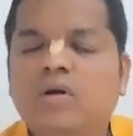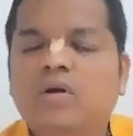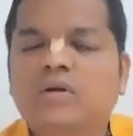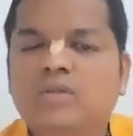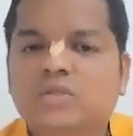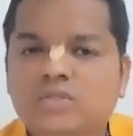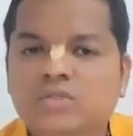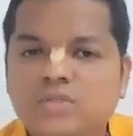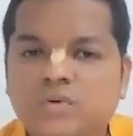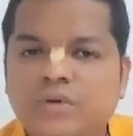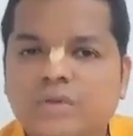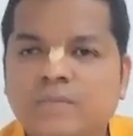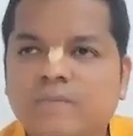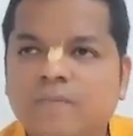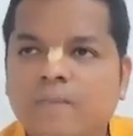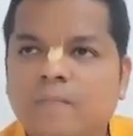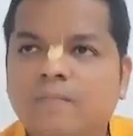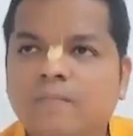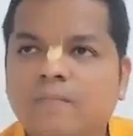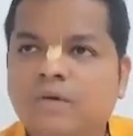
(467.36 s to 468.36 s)
prolong the
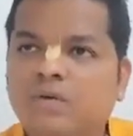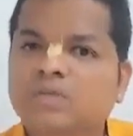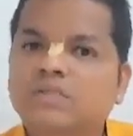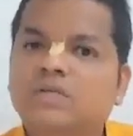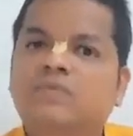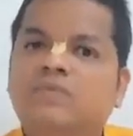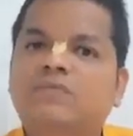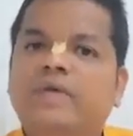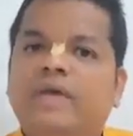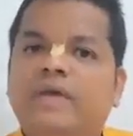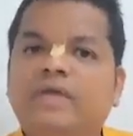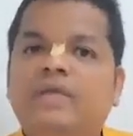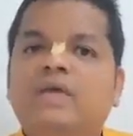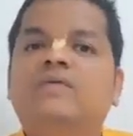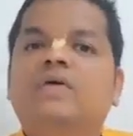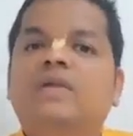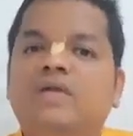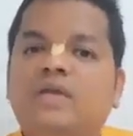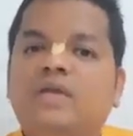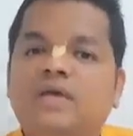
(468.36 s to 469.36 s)
story. Because of
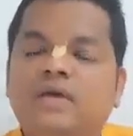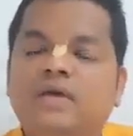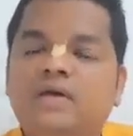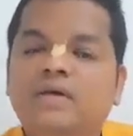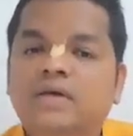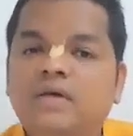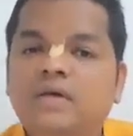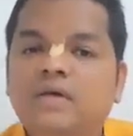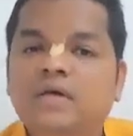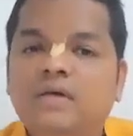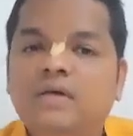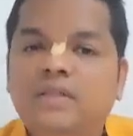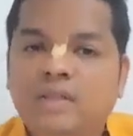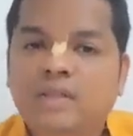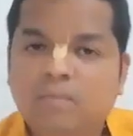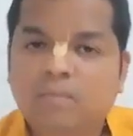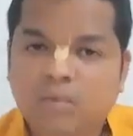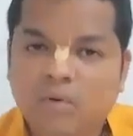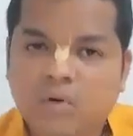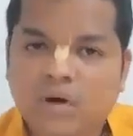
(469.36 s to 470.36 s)
Yajnavalkya,
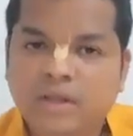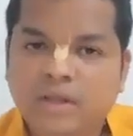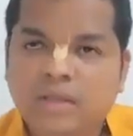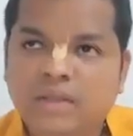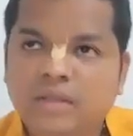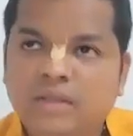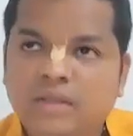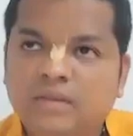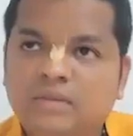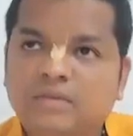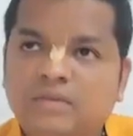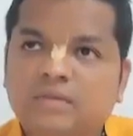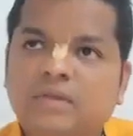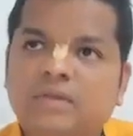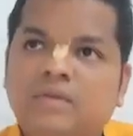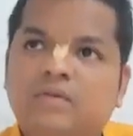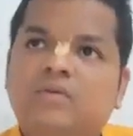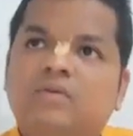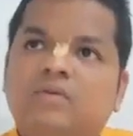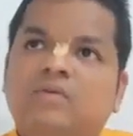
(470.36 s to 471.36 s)
the boy,
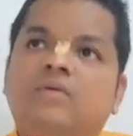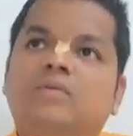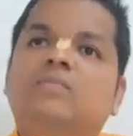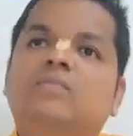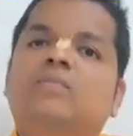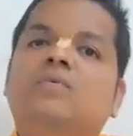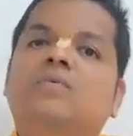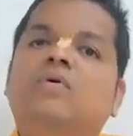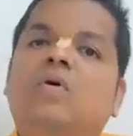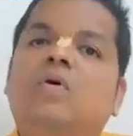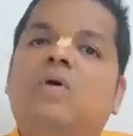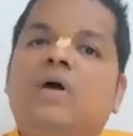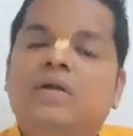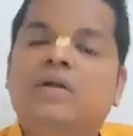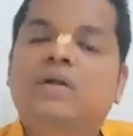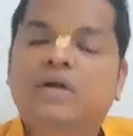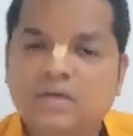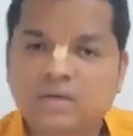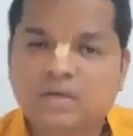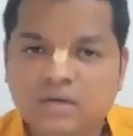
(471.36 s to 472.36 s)

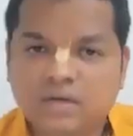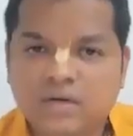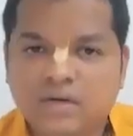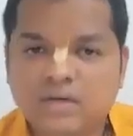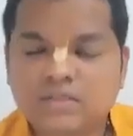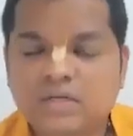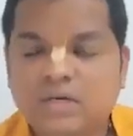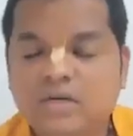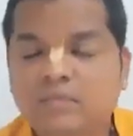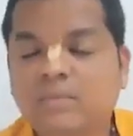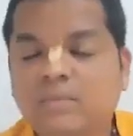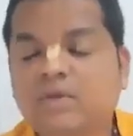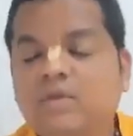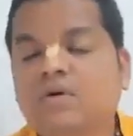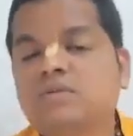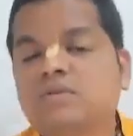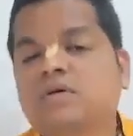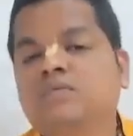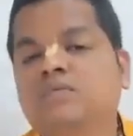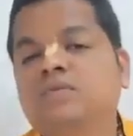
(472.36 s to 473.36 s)
got a curse, and
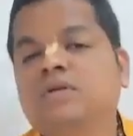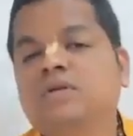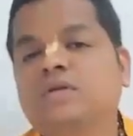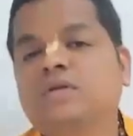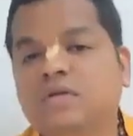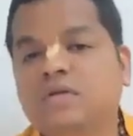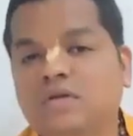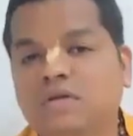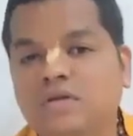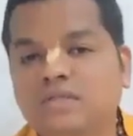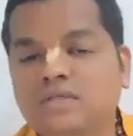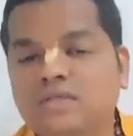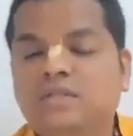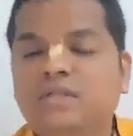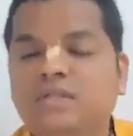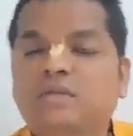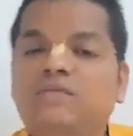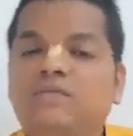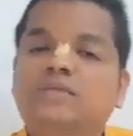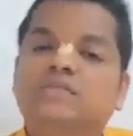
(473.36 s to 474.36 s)
because of that curse,
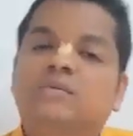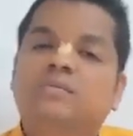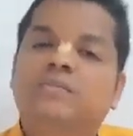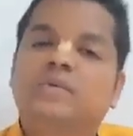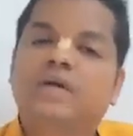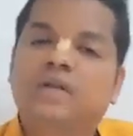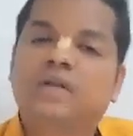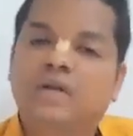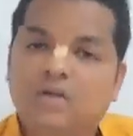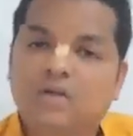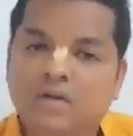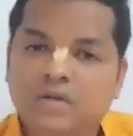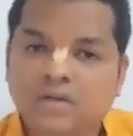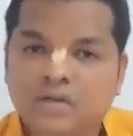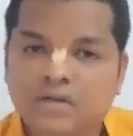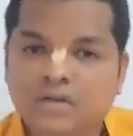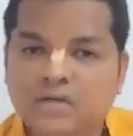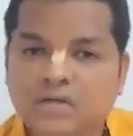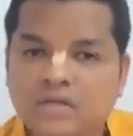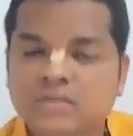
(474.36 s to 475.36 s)
and then Vaishampayana got
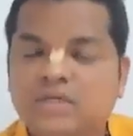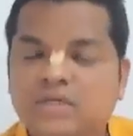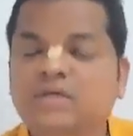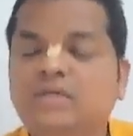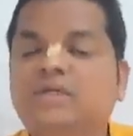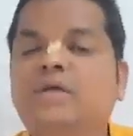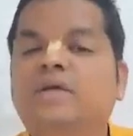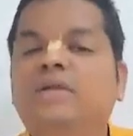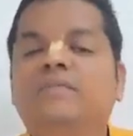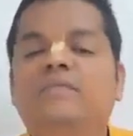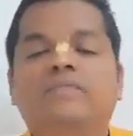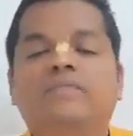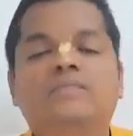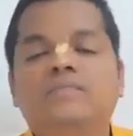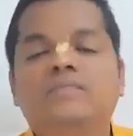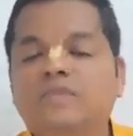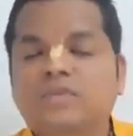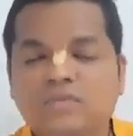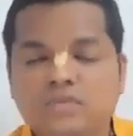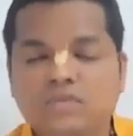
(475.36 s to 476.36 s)
a curse, and then
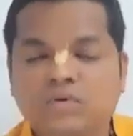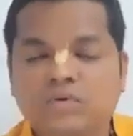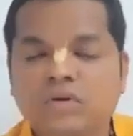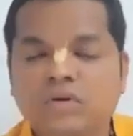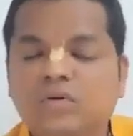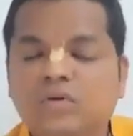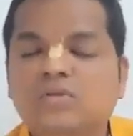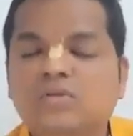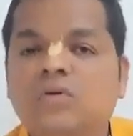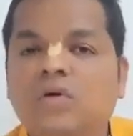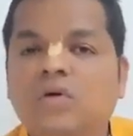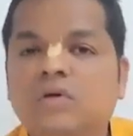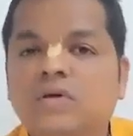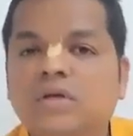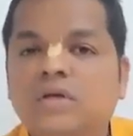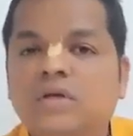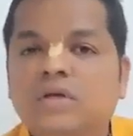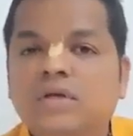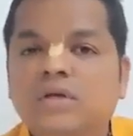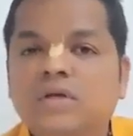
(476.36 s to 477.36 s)
the story goes
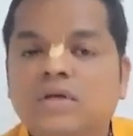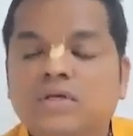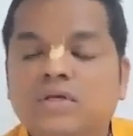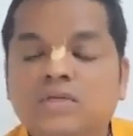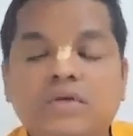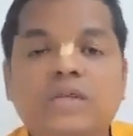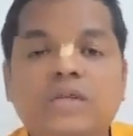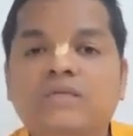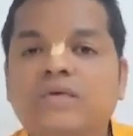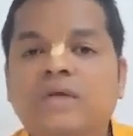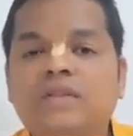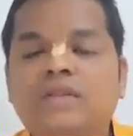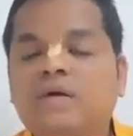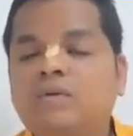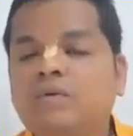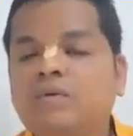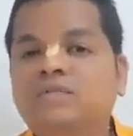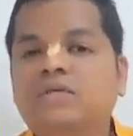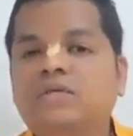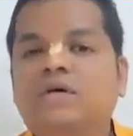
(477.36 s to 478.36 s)
long. So anyway,
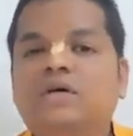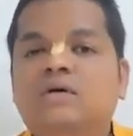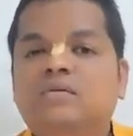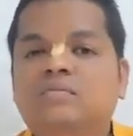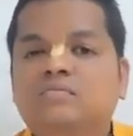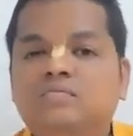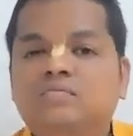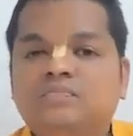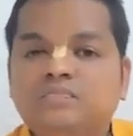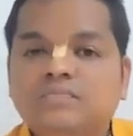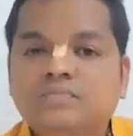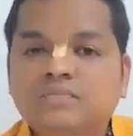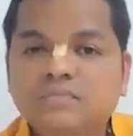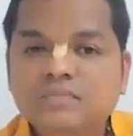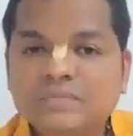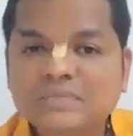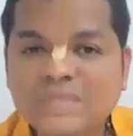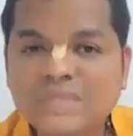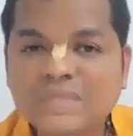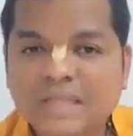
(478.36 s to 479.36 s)
there was a
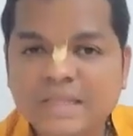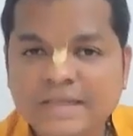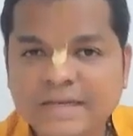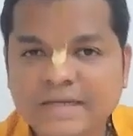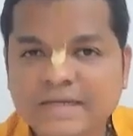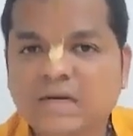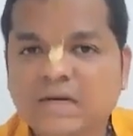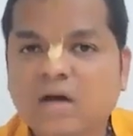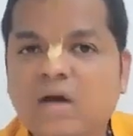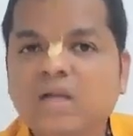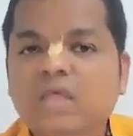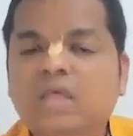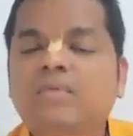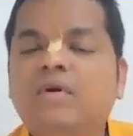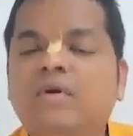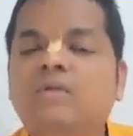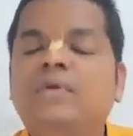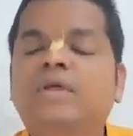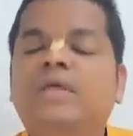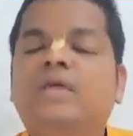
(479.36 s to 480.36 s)
heated
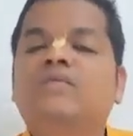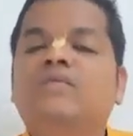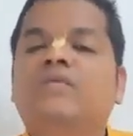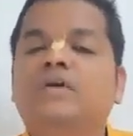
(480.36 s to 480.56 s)
argument